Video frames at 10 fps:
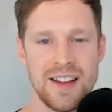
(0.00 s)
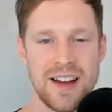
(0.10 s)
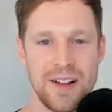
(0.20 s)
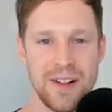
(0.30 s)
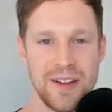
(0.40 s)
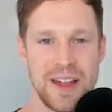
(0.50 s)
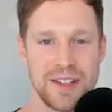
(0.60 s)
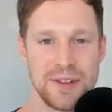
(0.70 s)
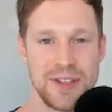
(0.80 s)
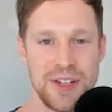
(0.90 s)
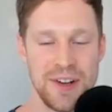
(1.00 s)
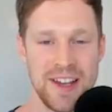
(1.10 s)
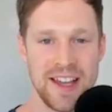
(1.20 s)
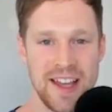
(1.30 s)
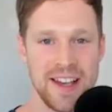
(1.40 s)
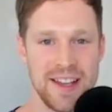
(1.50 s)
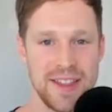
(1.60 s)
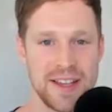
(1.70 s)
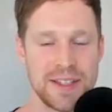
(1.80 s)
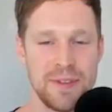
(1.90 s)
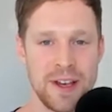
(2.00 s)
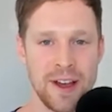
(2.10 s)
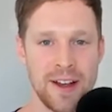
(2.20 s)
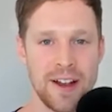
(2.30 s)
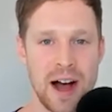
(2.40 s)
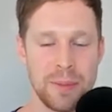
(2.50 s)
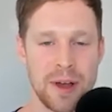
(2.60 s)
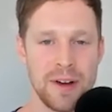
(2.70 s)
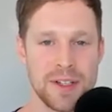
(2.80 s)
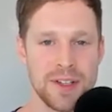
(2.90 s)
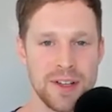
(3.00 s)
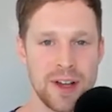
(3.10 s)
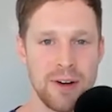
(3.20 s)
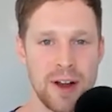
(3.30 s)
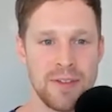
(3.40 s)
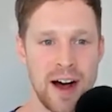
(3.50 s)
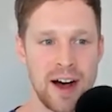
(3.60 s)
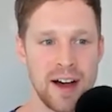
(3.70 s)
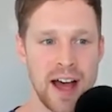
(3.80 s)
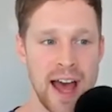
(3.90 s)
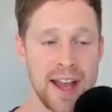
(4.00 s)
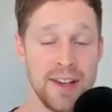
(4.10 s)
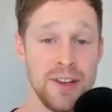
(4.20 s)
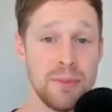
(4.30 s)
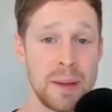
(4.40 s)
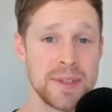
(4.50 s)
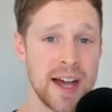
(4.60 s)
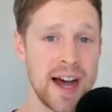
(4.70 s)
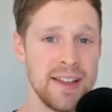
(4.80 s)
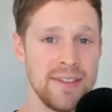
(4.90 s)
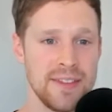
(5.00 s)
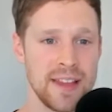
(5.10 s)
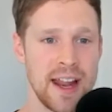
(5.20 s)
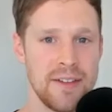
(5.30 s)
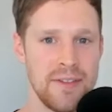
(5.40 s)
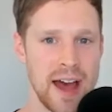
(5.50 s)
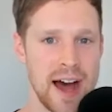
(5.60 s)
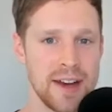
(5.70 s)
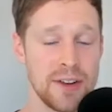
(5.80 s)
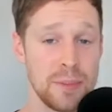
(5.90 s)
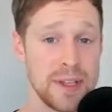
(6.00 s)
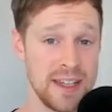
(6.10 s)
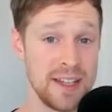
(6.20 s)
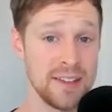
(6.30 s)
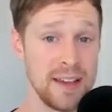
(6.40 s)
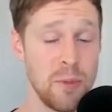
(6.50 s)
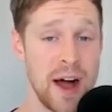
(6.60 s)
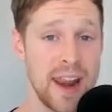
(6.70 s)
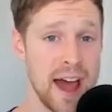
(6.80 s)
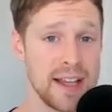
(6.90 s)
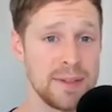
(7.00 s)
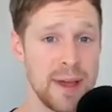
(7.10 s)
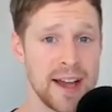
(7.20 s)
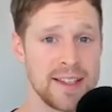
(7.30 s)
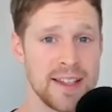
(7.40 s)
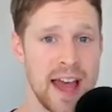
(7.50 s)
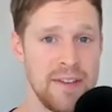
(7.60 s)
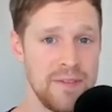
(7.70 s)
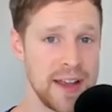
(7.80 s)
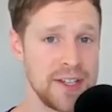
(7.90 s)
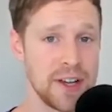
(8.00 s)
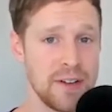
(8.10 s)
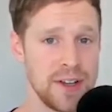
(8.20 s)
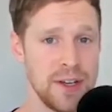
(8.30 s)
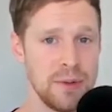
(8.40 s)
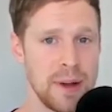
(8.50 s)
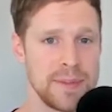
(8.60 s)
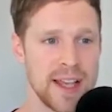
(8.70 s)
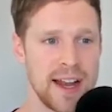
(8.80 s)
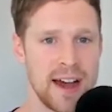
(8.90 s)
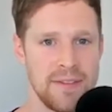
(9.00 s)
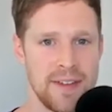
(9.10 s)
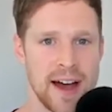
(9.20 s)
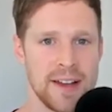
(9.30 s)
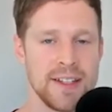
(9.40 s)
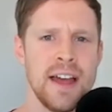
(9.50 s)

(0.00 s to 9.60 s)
Hello, thanks for tuning in. In this video, I'm going to go over a new website that I found, or particularly one aspect and feature of a new website I found,